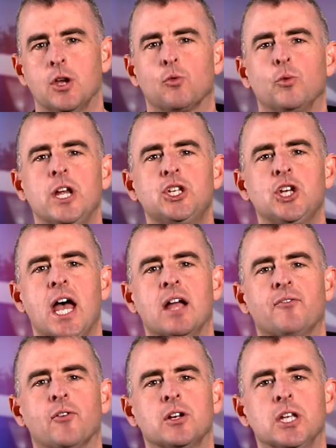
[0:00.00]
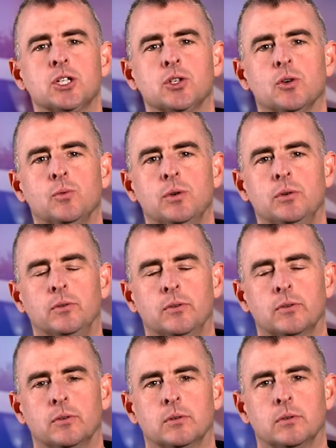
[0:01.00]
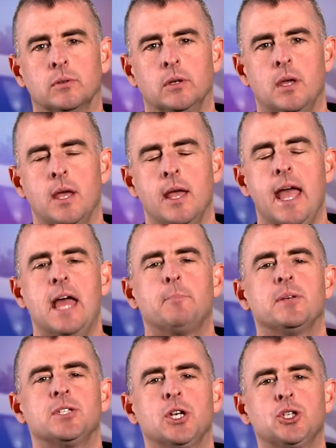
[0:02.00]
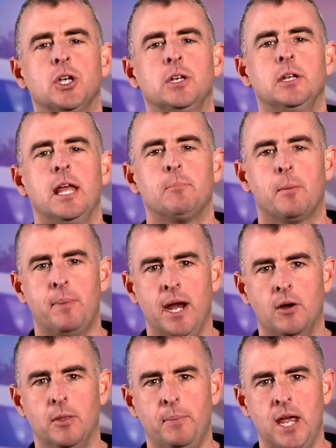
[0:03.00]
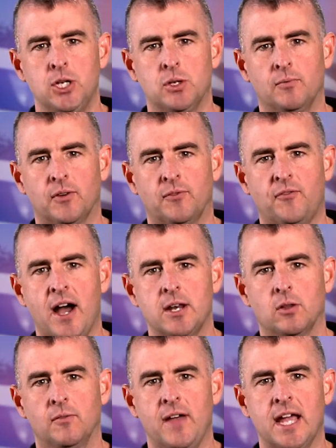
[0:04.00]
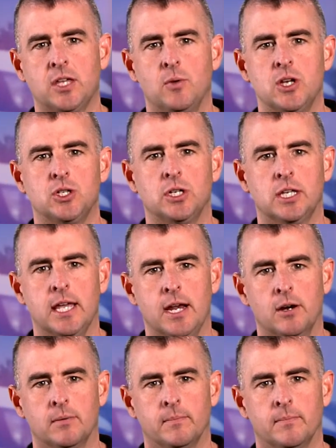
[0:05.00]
recheck for additional wounds, and position and prepare the patient for final evacuation to care.